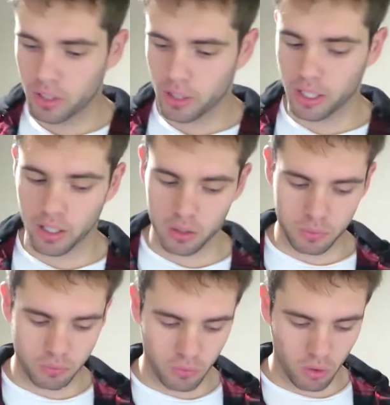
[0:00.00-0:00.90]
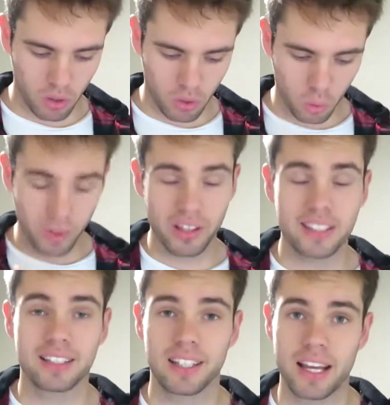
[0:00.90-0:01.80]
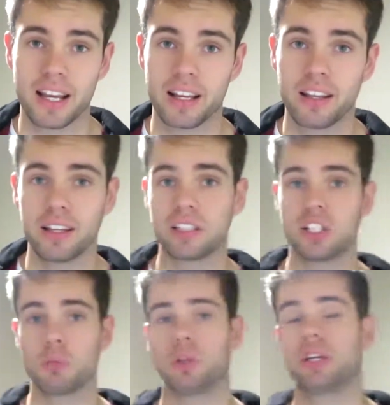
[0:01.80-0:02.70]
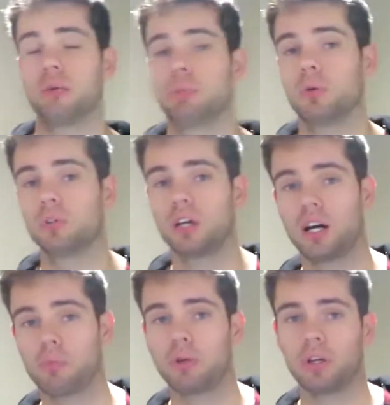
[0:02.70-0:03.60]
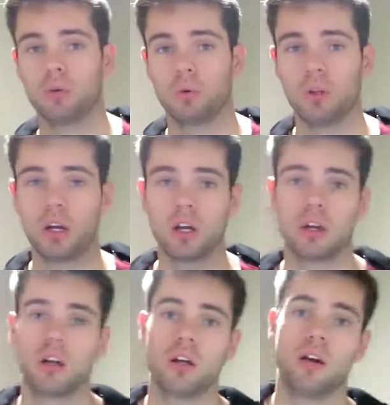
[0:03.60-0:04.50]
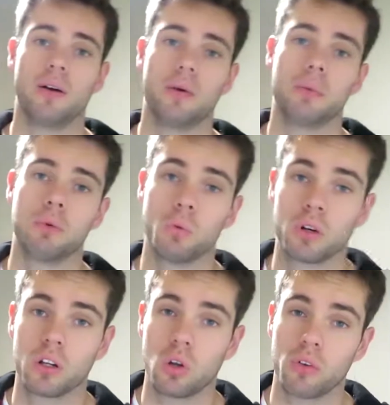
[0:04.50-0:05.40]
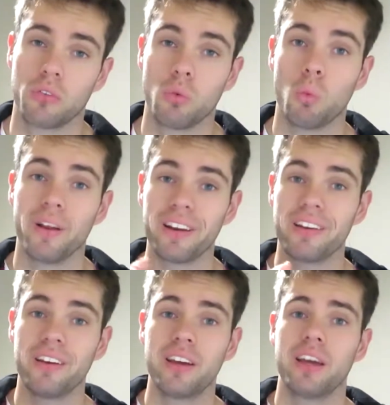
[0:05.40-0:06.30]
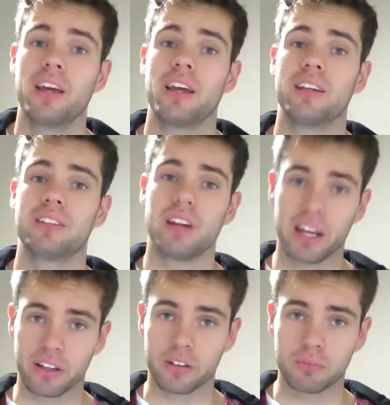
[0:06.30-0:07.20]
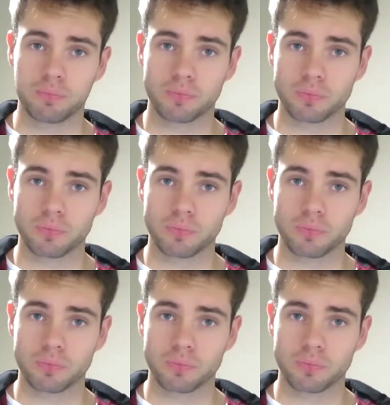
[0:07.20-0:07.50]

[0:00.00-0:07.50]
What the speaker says: Now, with this land, it's typically built uphill, where a lot of the wind is taken.